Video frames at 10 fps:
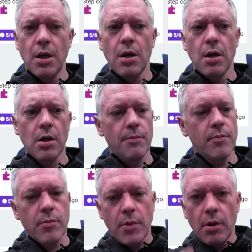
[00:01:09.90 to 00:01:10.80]

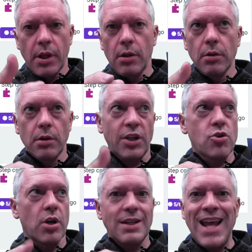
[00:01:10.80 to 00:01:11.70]
like an
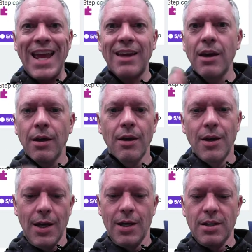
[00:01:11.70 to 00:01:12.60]
electronic tank,
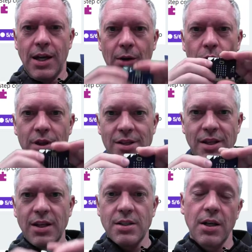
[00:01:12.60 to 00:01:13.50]
and it had one of these in
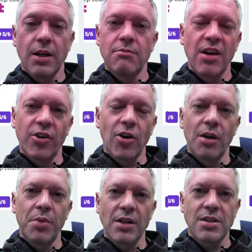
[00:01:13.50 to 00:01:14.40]
it, and I never got it
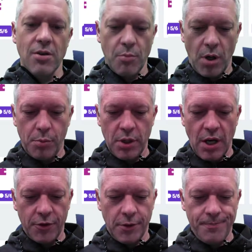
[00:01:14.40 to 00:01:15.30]
back together properly
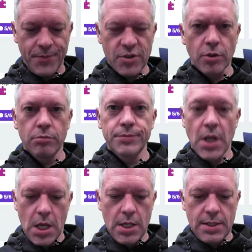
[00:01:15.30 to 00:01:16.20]
after. So,
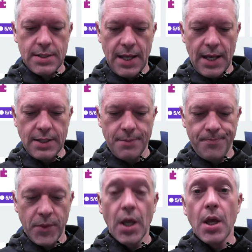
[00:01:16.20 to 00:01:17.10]
sad.
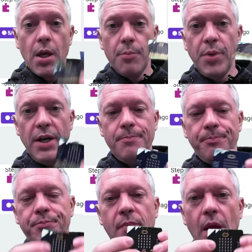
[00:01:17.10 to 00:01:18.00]
But
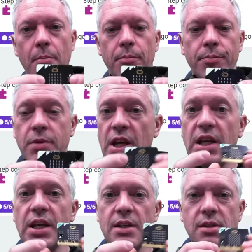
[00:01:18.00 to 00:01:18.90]
it
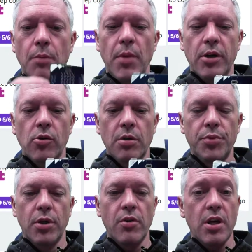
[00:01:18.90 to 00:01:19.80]
is a
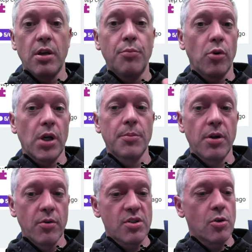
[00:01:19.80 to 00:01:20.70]
microcomputer that you can program to
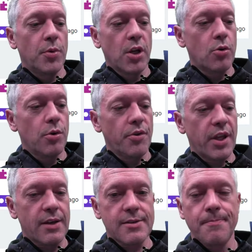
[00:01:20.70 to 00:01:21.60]
do so many cool
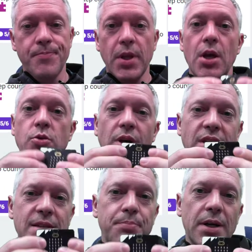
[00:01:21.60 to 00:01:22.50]
things. So we got
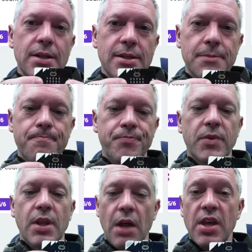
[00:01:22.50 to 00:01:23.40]
these buttons,
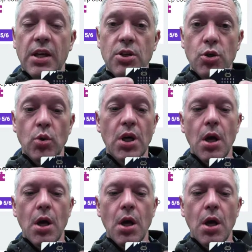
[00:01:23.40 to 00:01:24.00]
and they can do